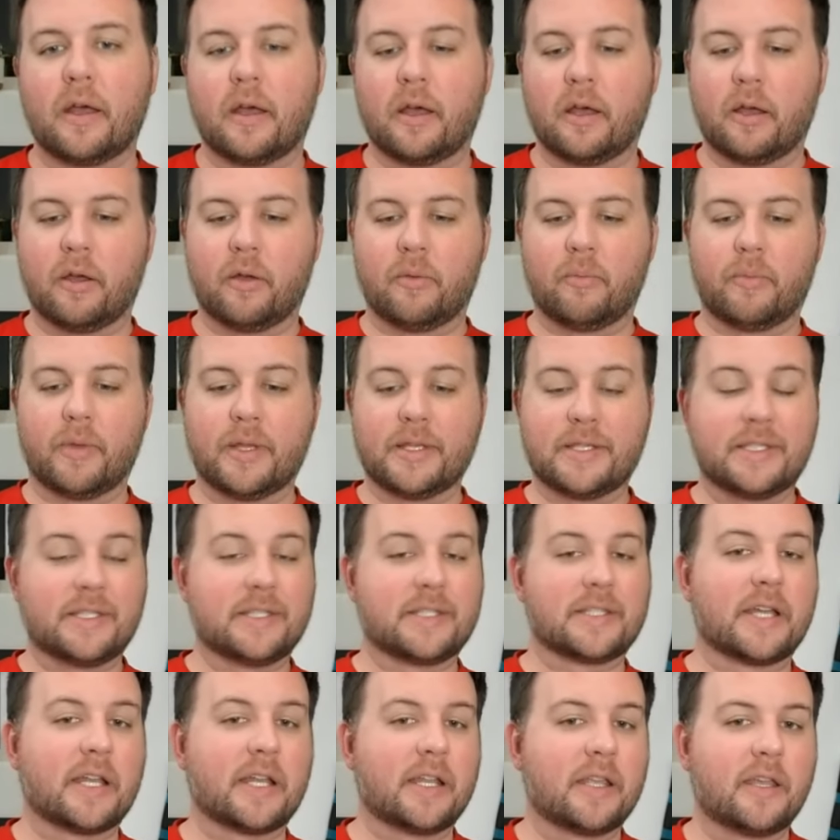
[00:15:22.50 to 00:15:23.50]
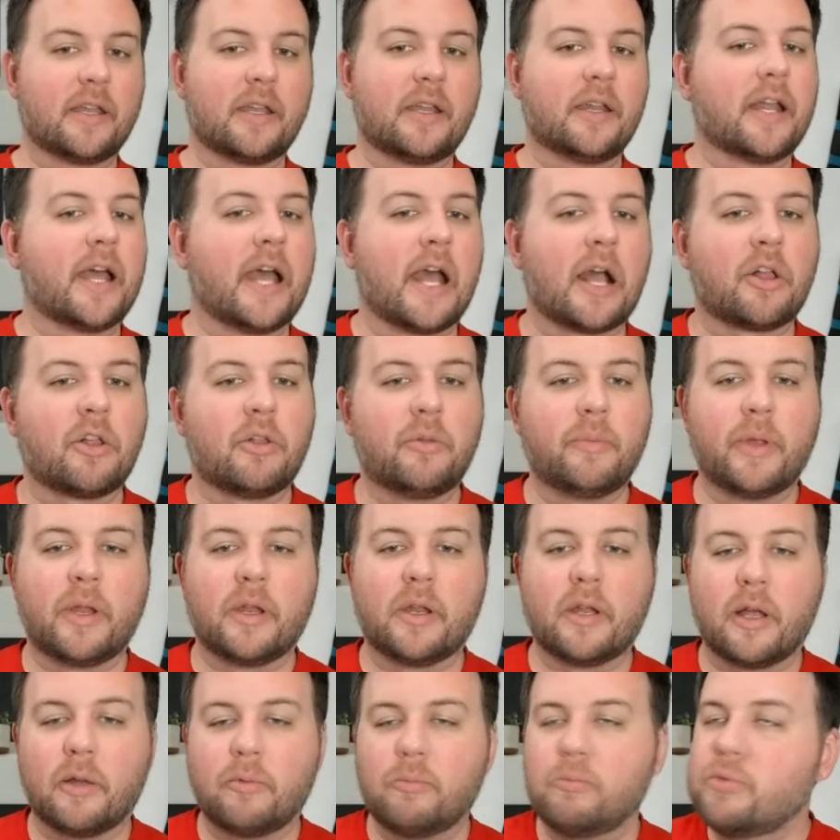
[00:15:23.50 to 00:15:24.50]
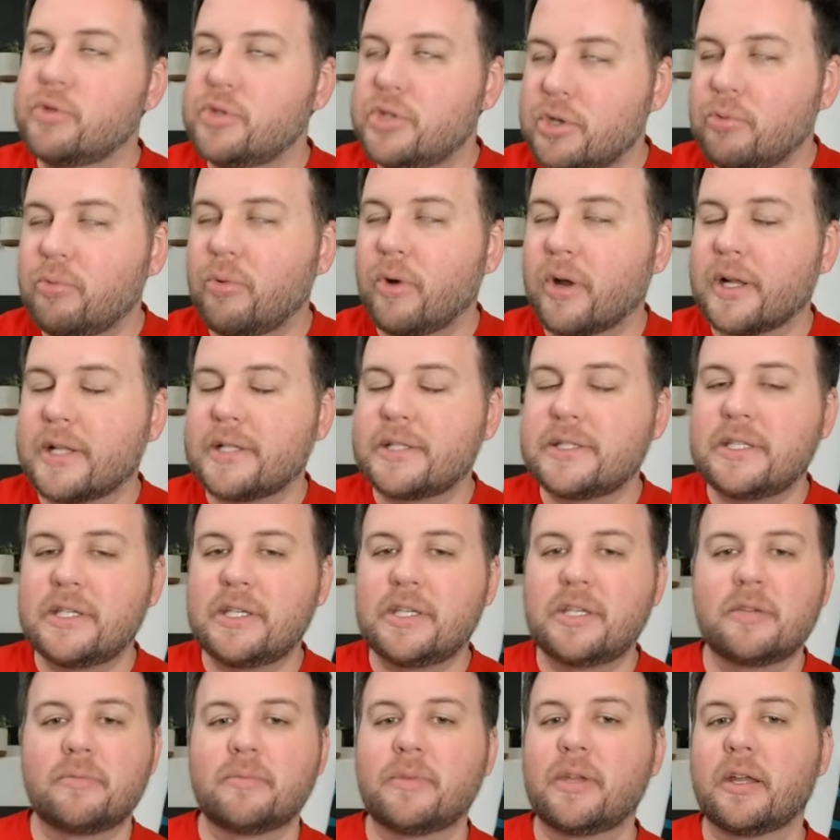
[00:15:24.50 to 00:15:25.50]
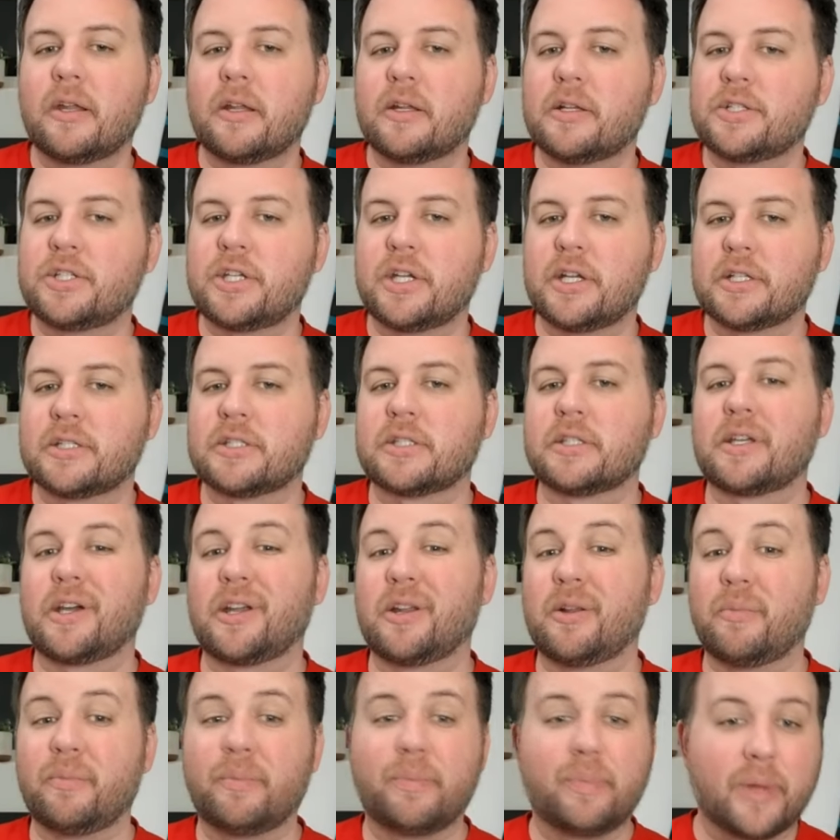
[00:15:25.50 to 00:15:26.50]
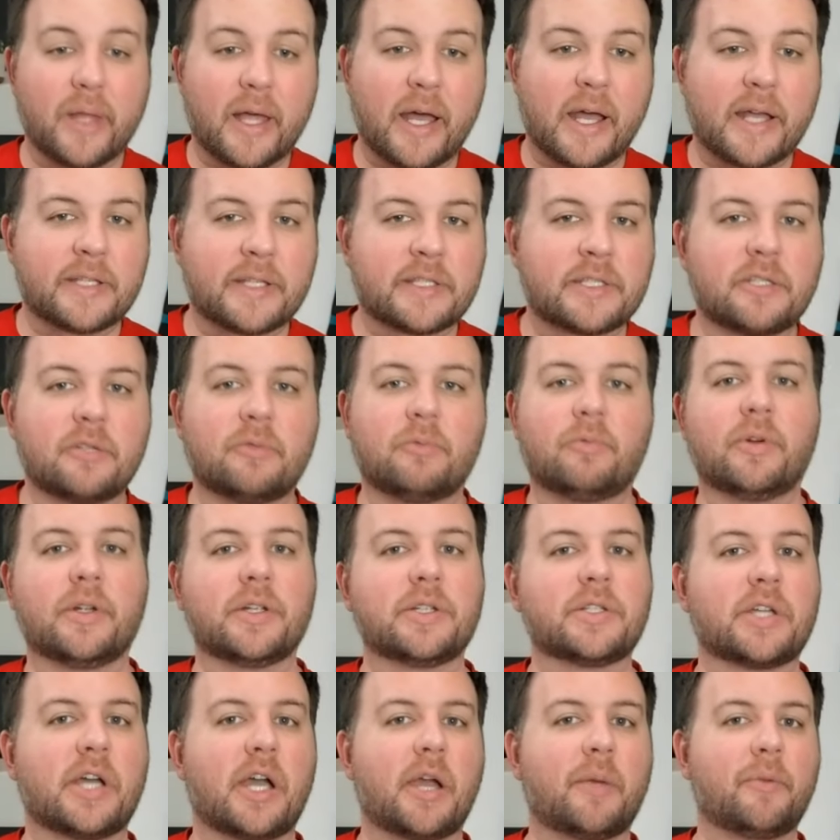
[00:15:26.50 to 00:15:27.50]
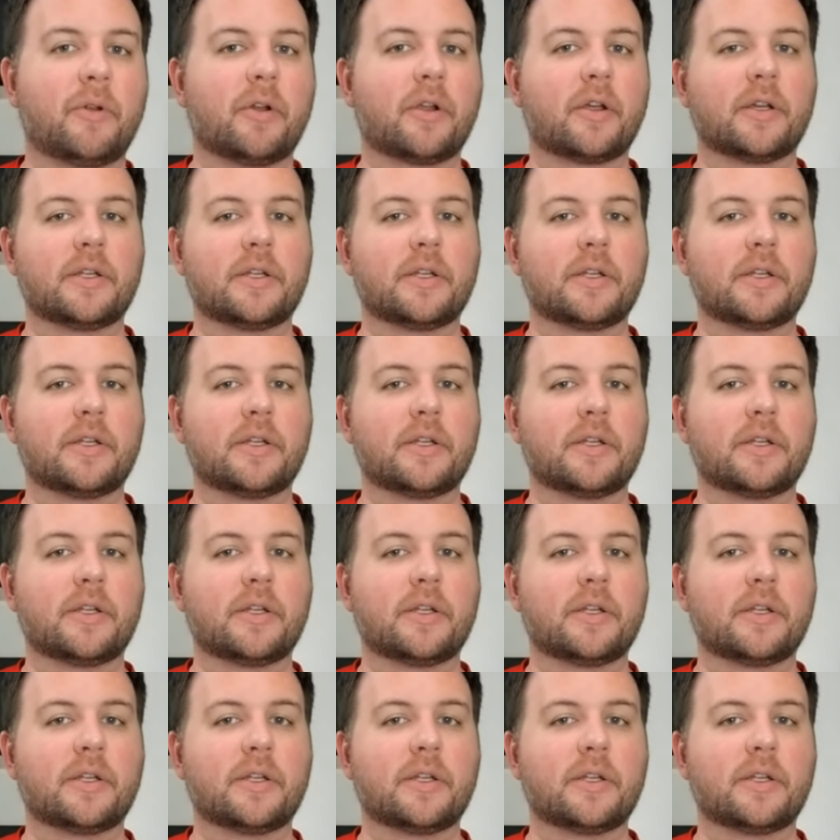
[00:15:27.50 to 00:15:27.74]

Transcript: I, as he's kind of getting acclimated, I do want to see him get a chance to kind of blast a one timer.